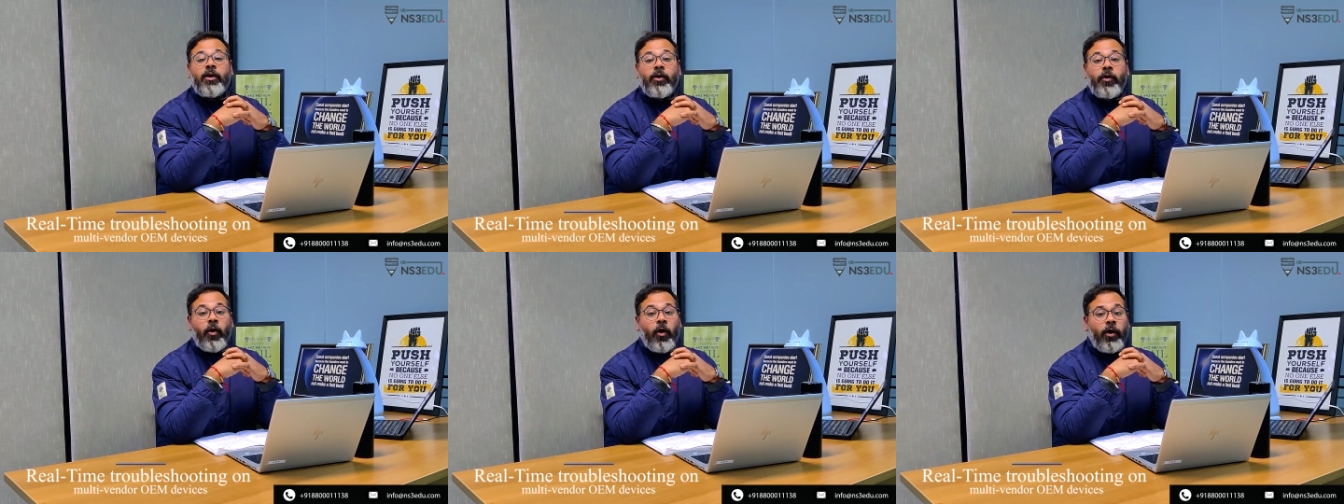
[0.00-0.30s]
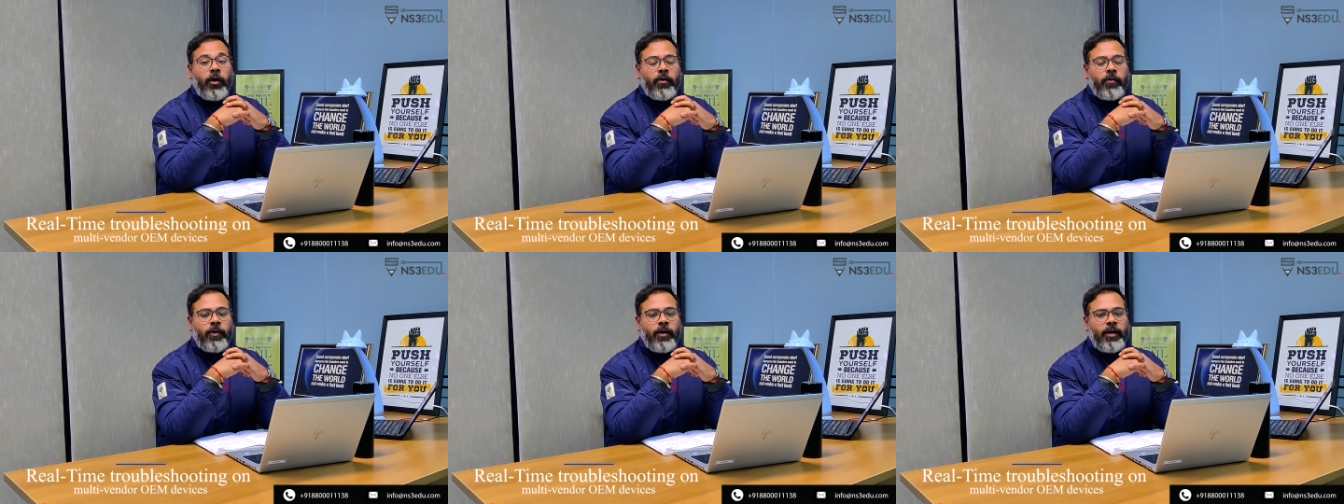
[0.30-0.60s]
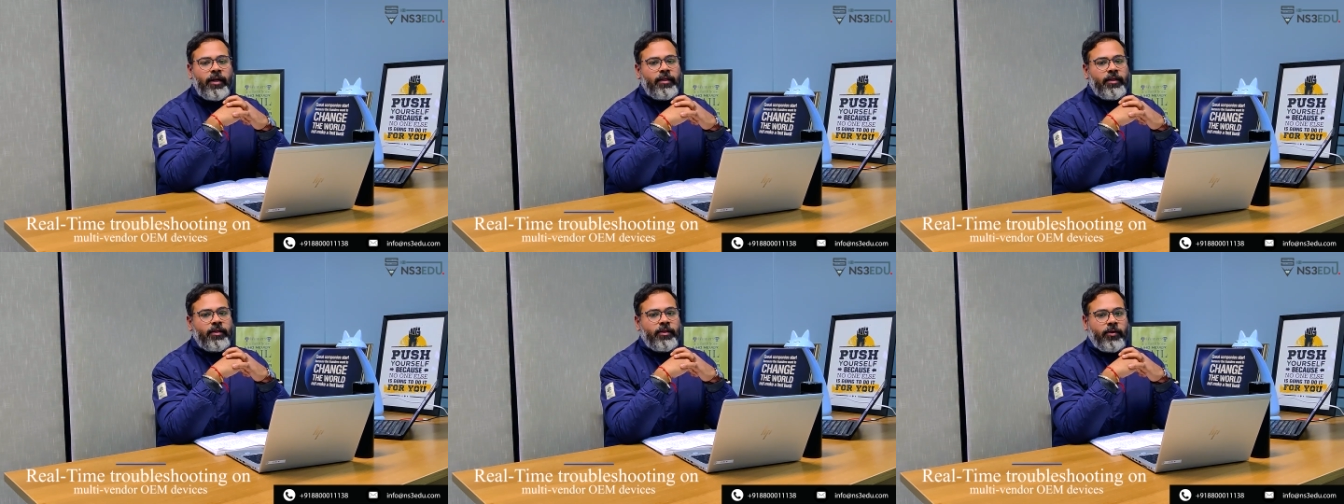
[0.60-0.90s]
not
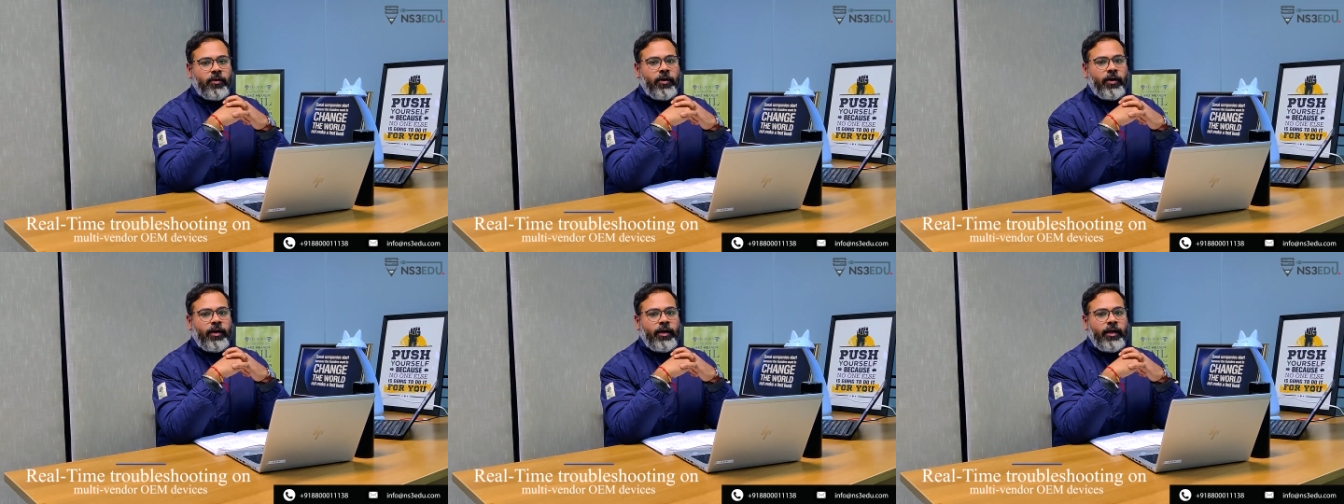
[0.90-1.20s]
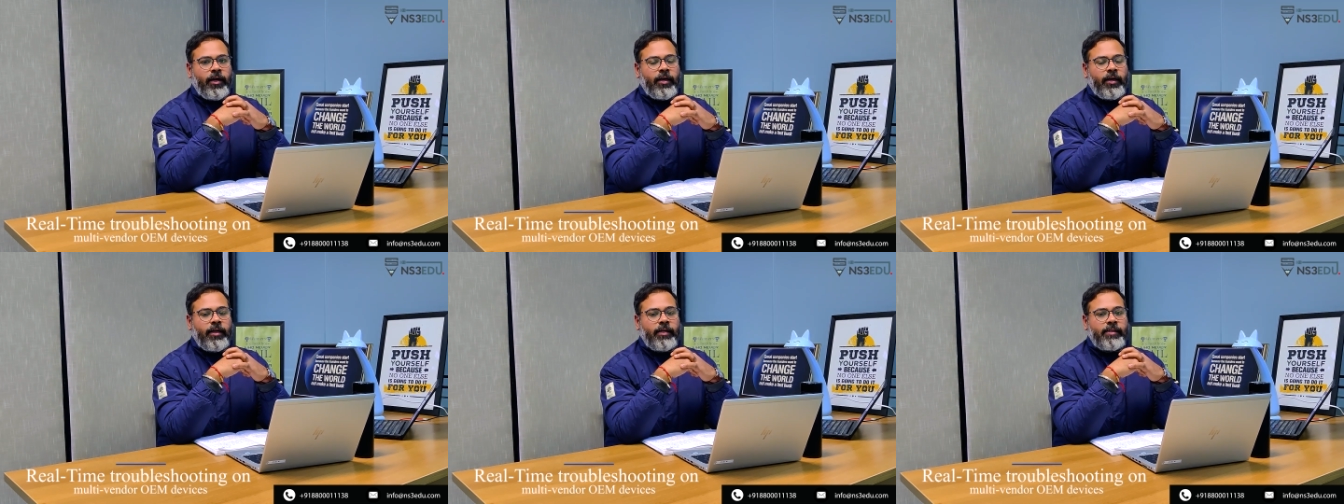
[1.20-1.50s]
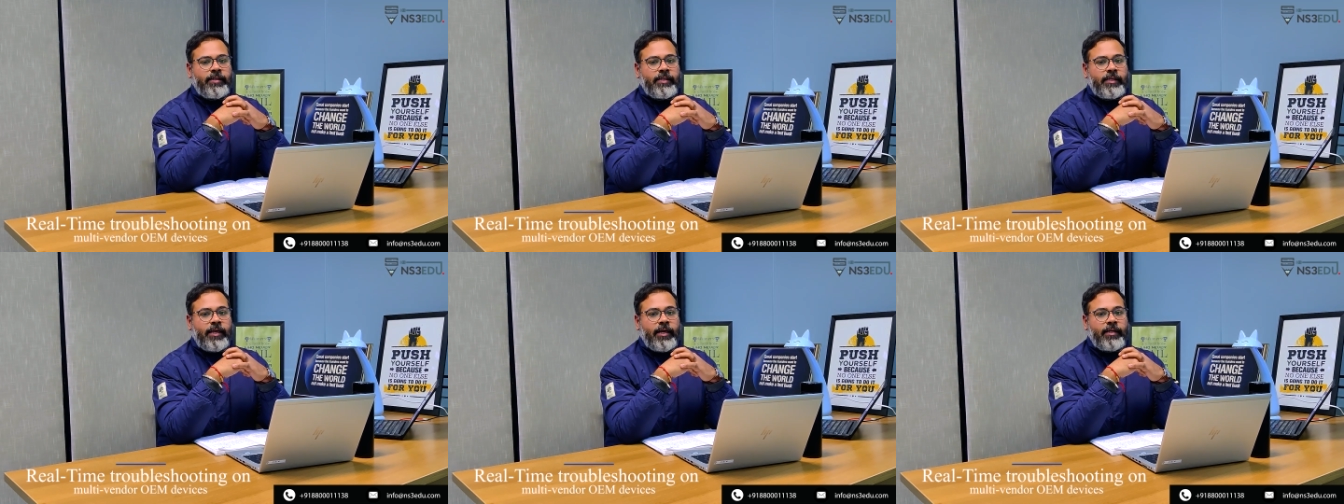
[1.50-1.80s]
only the theoretical
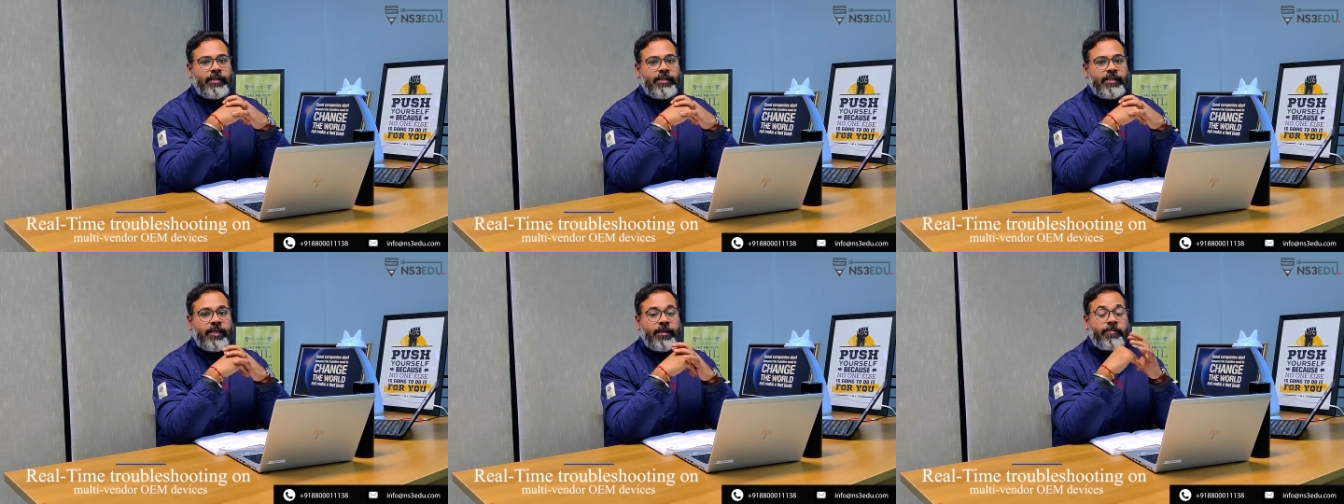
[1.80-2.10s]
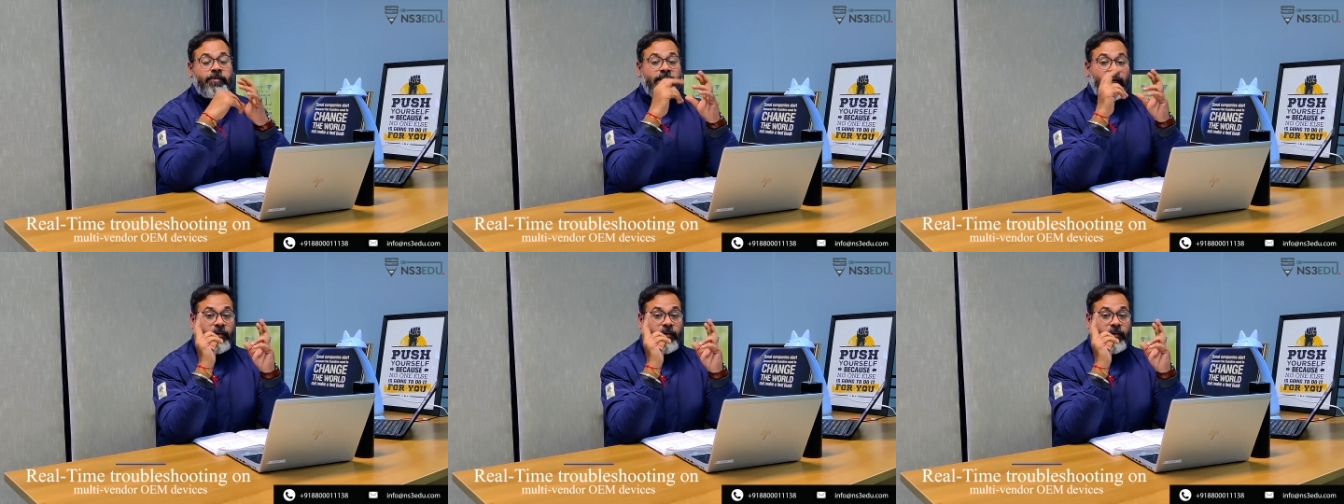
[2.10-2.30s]
concepts,